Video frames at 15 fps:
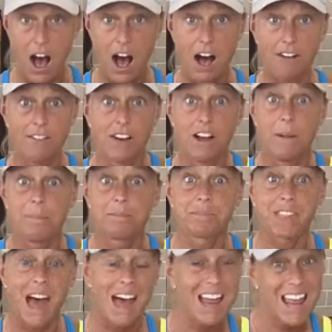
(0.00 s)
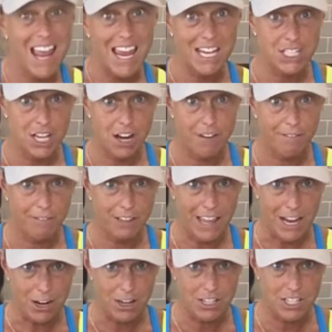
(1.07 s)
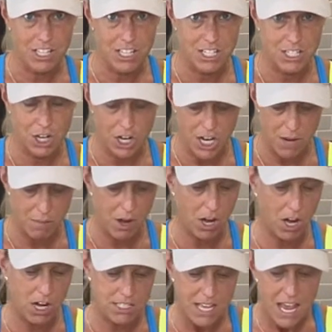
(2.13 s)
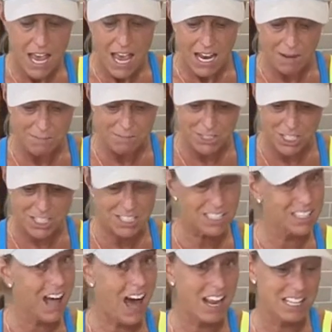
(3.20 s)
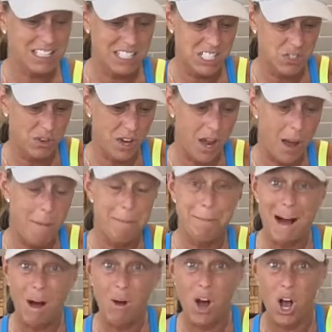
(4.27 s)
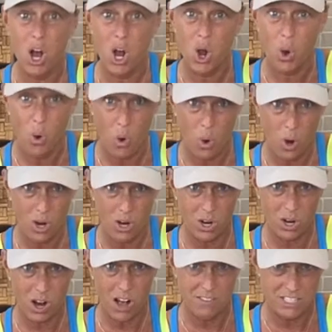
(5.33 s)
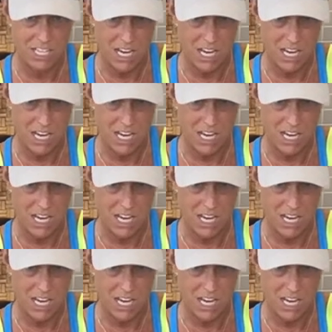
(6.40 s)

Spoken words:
of that Asian flavor to these turkey burgers. And I'm just honestly doing about 1/4 of a